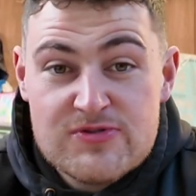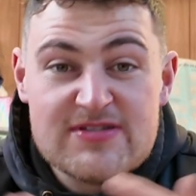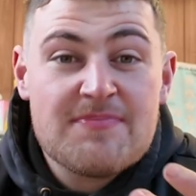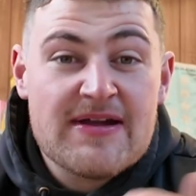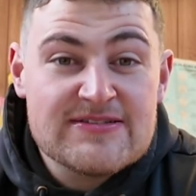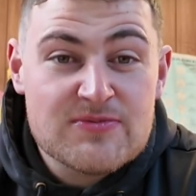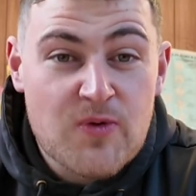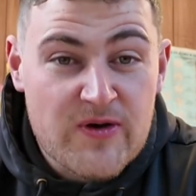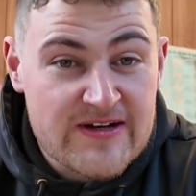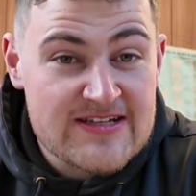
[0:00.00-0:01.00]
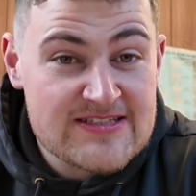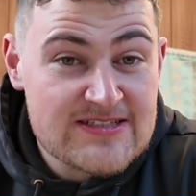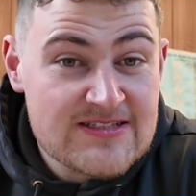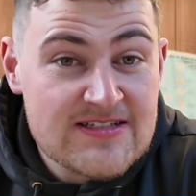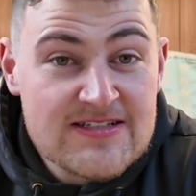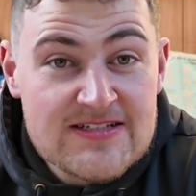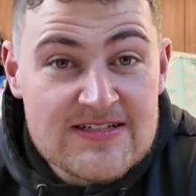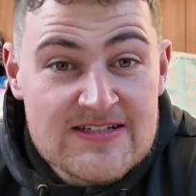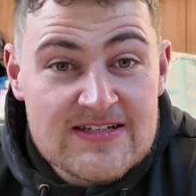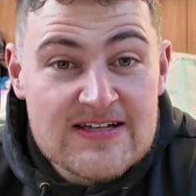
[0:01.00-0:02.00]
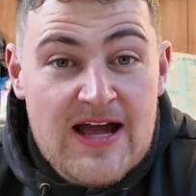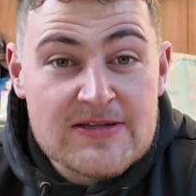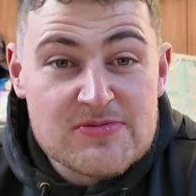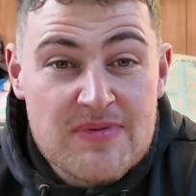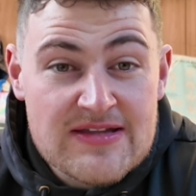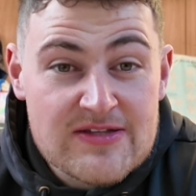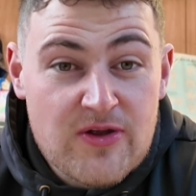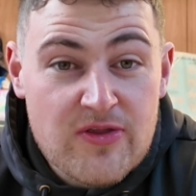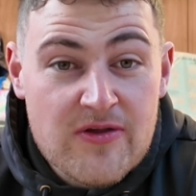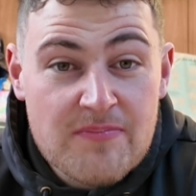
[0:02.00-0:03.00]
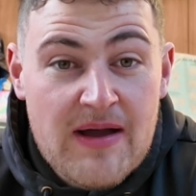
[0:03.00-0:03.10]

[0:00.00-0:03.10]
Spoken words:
Depends on what it is, and depending on the